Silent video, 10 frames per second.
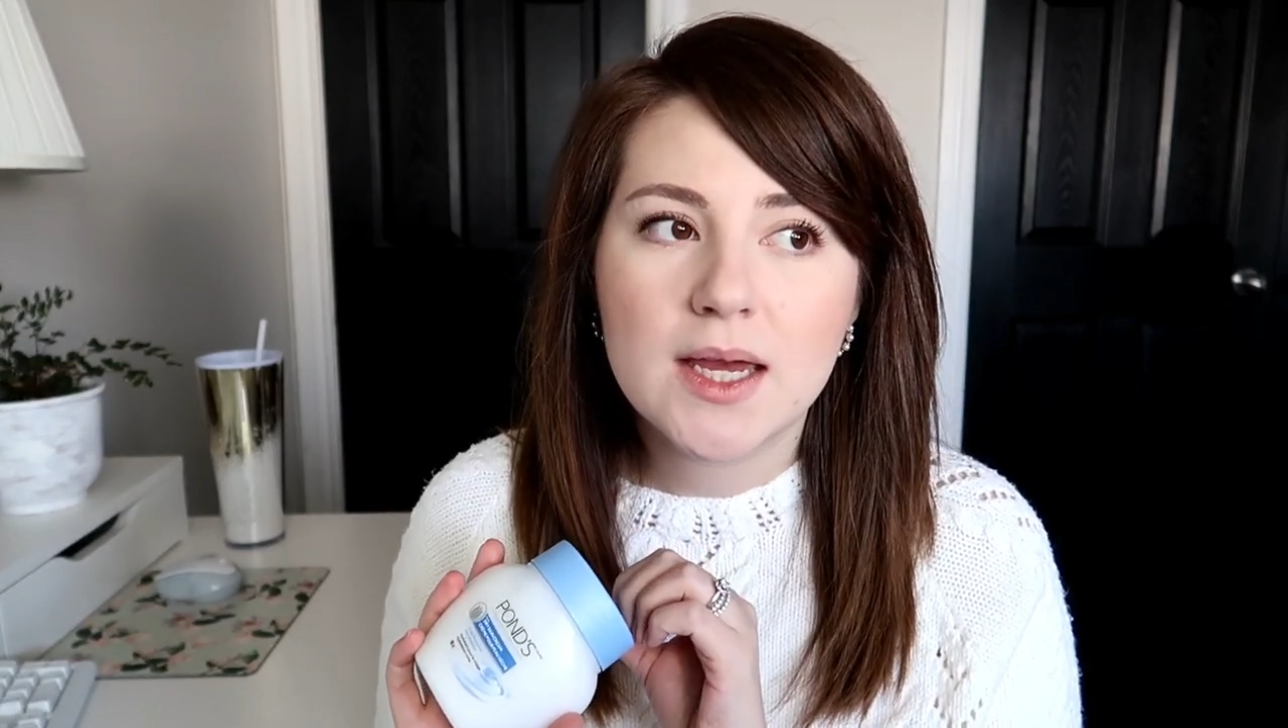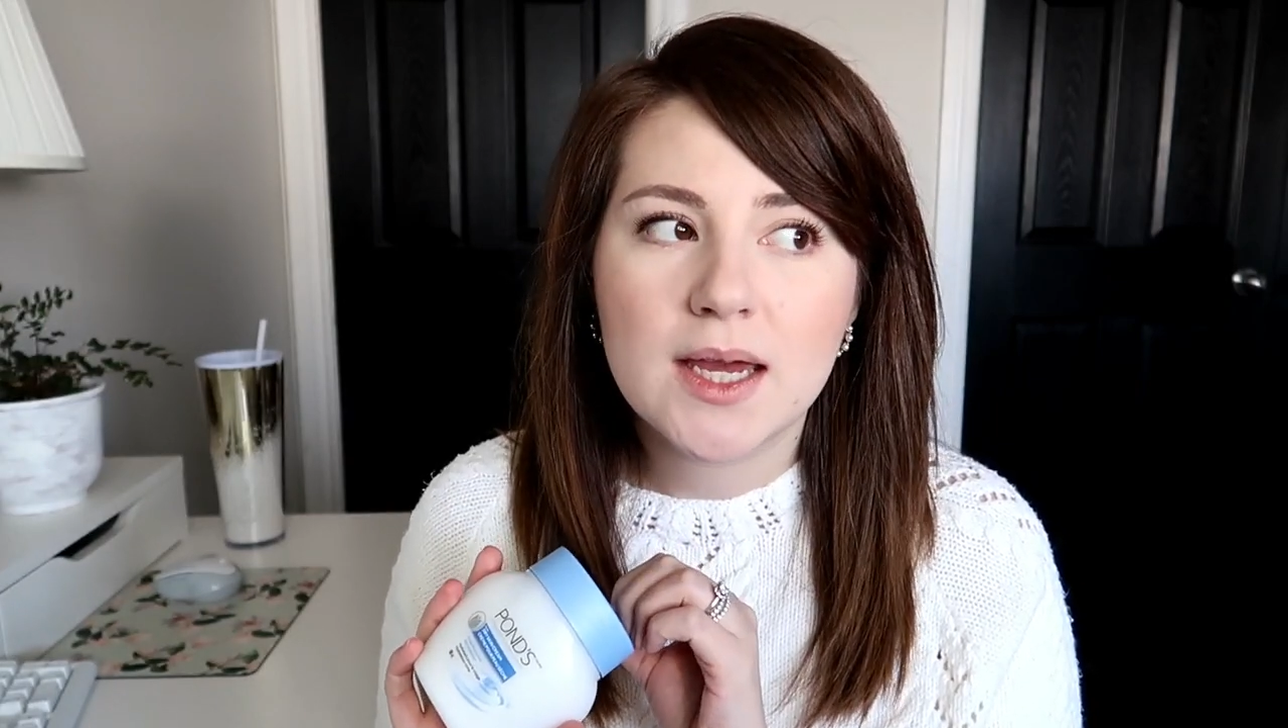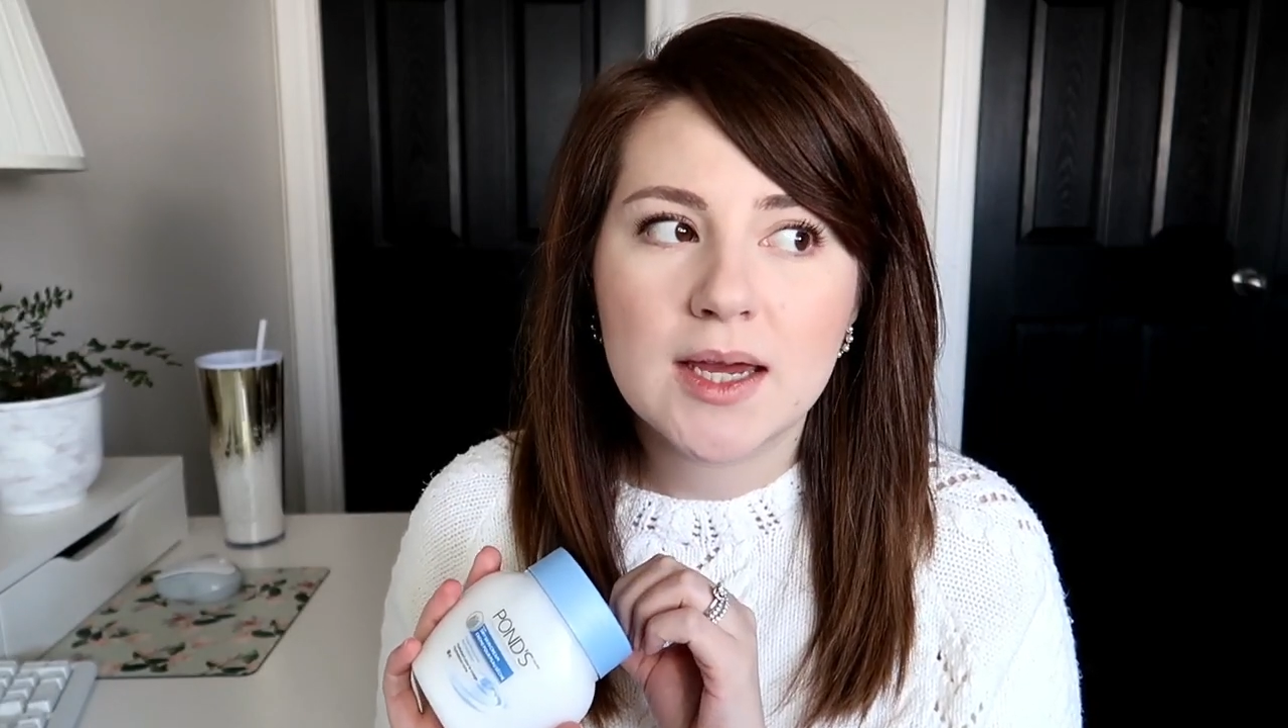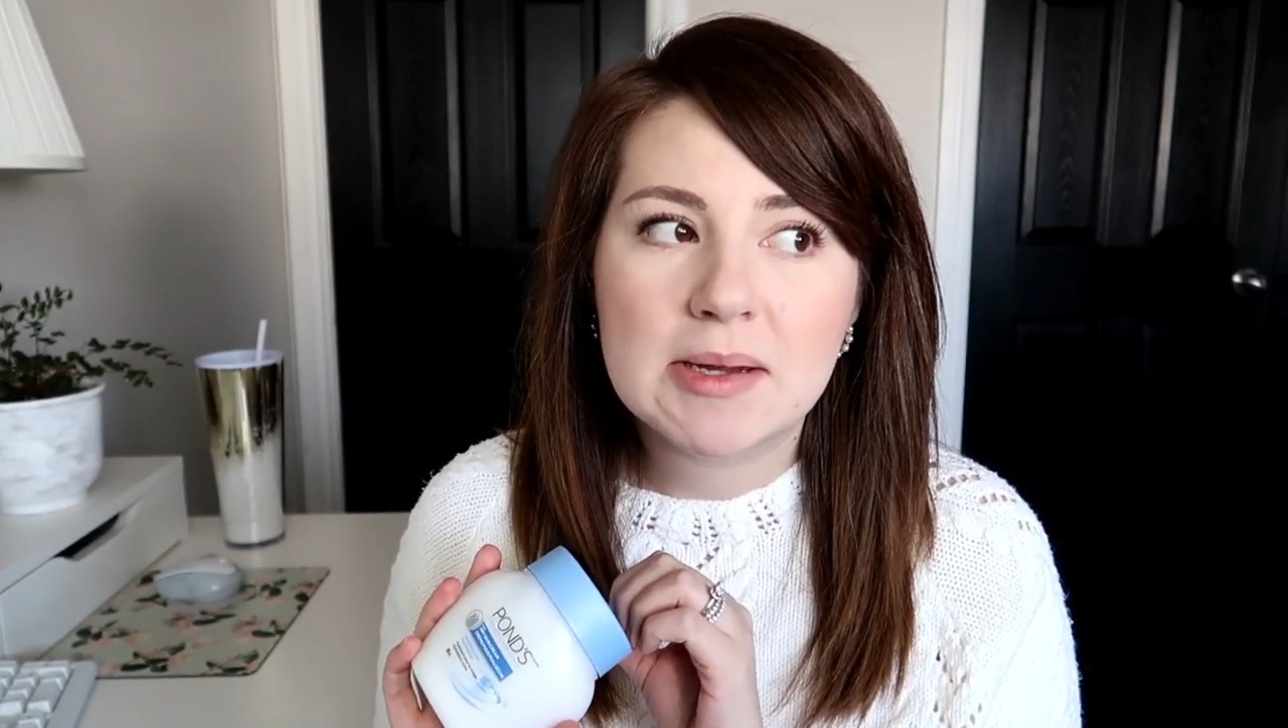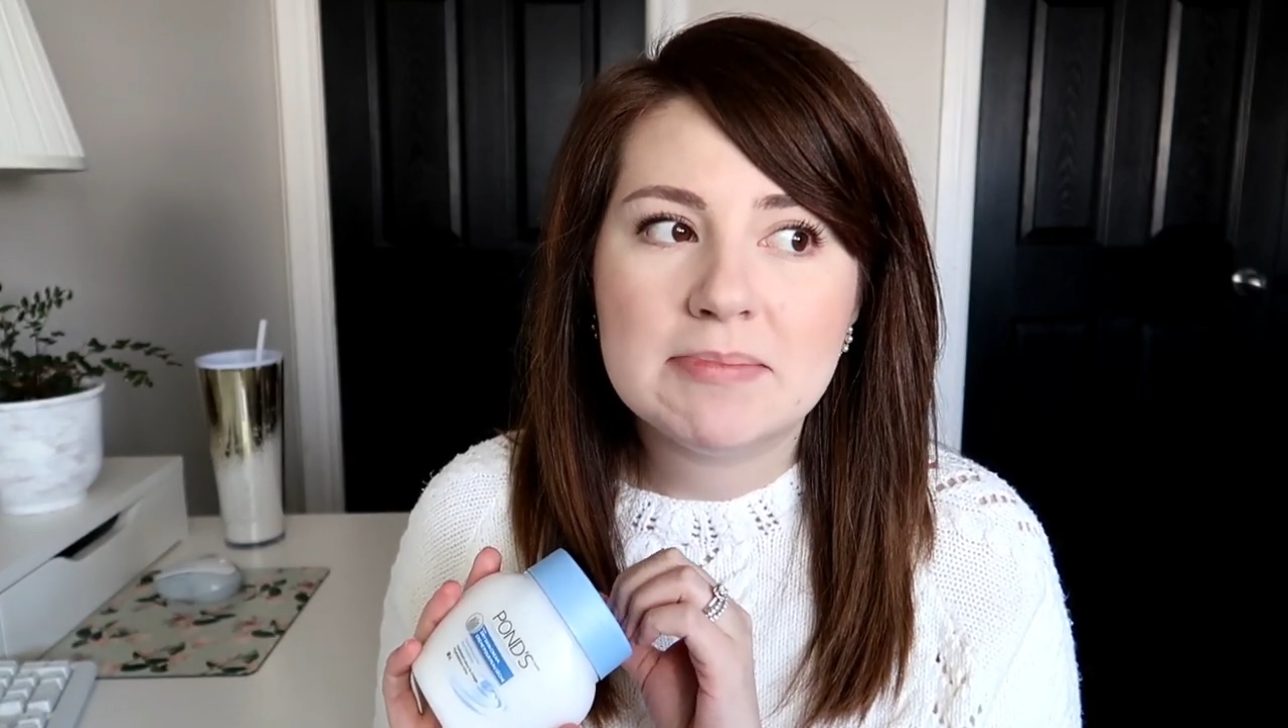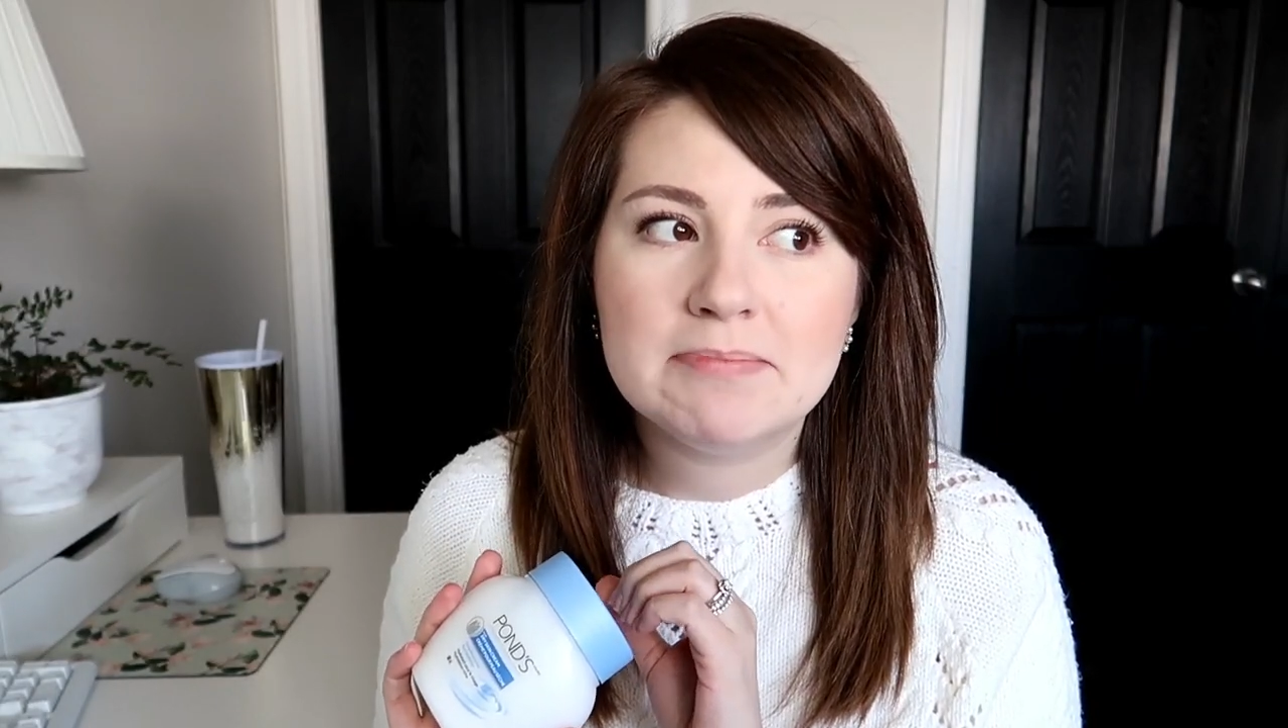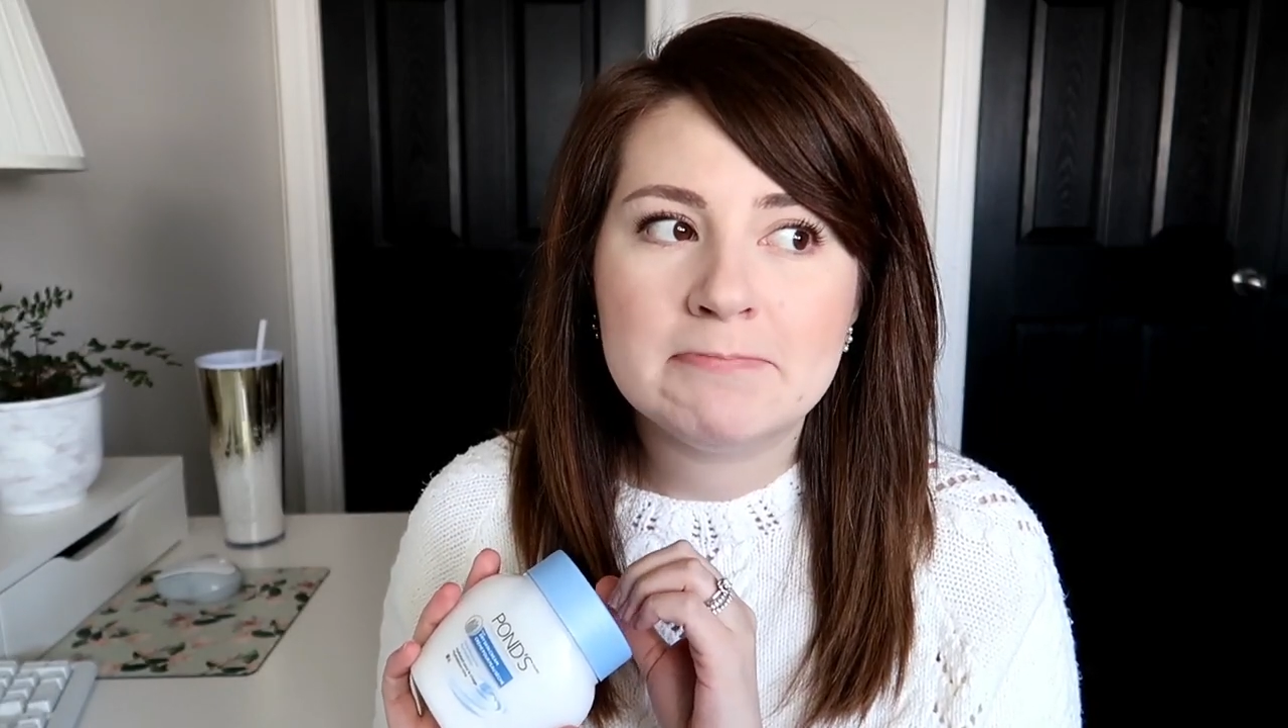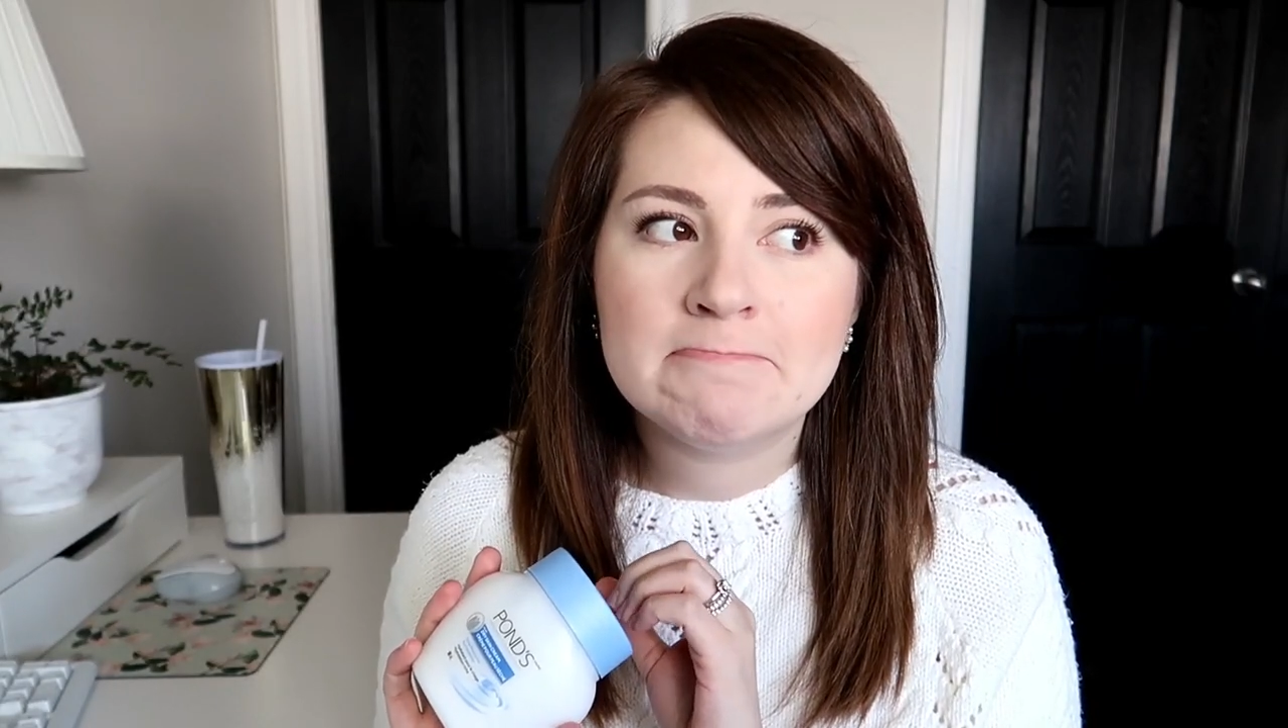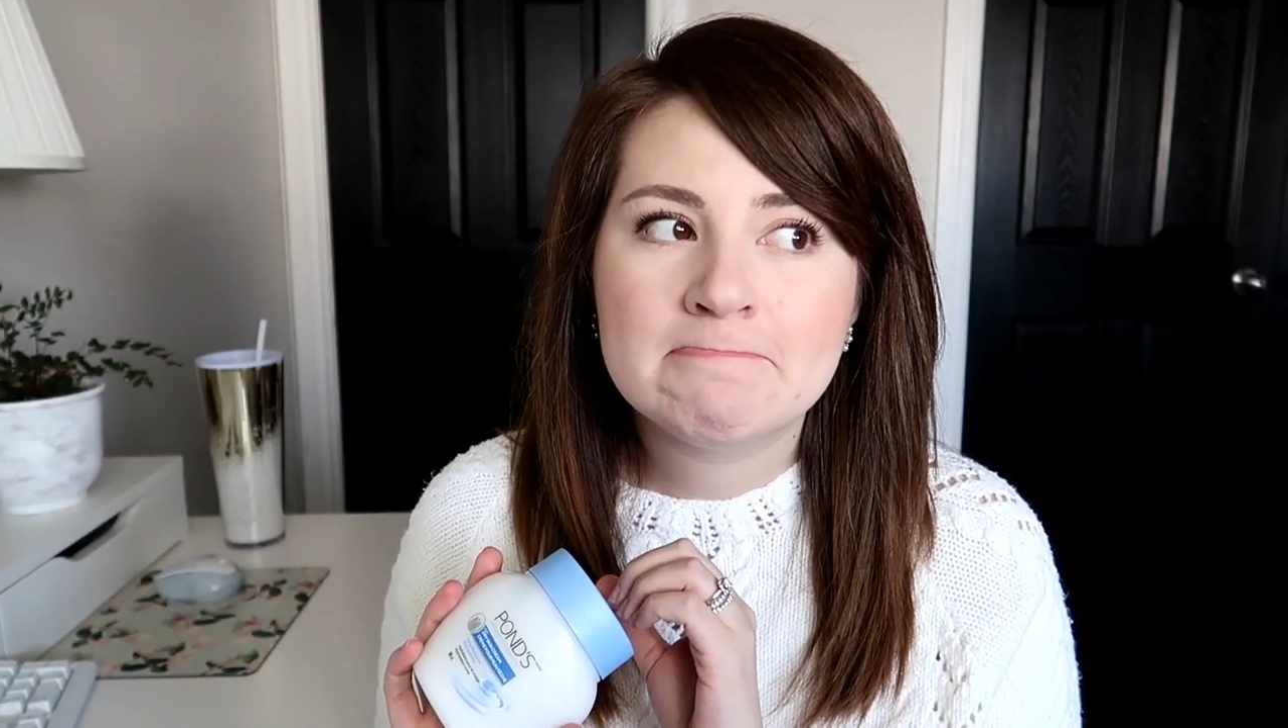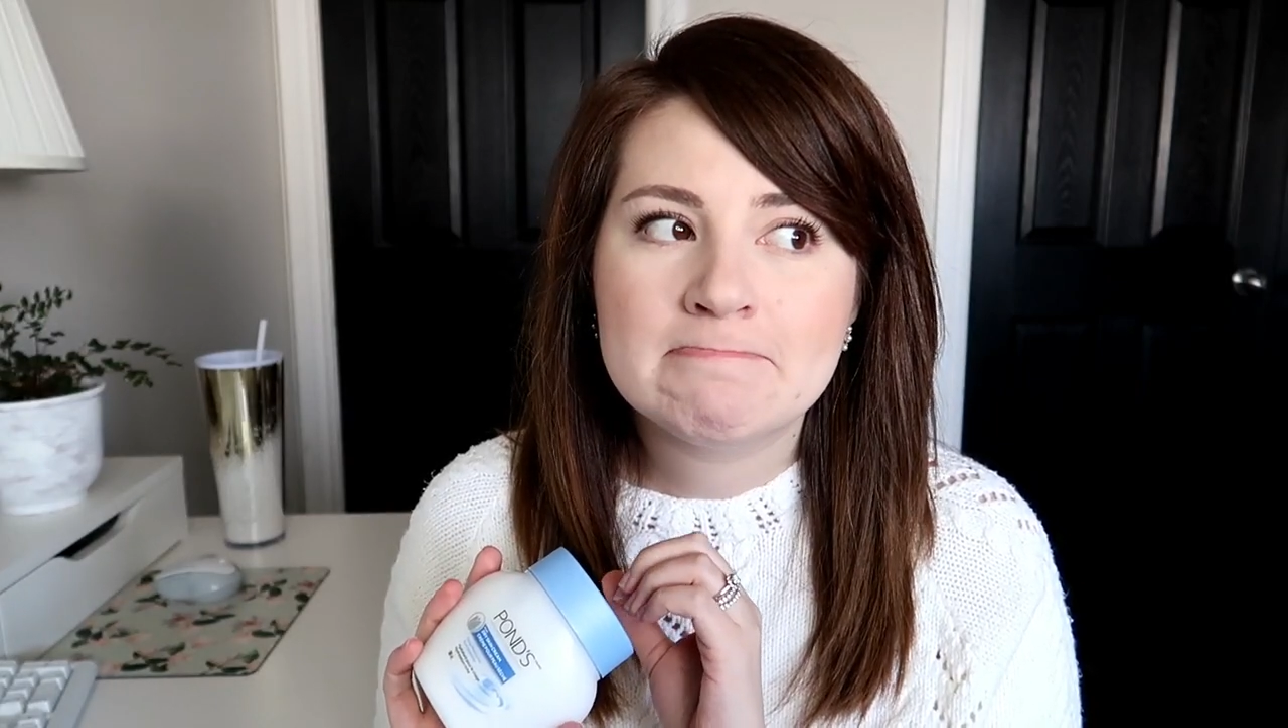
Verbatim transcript: um,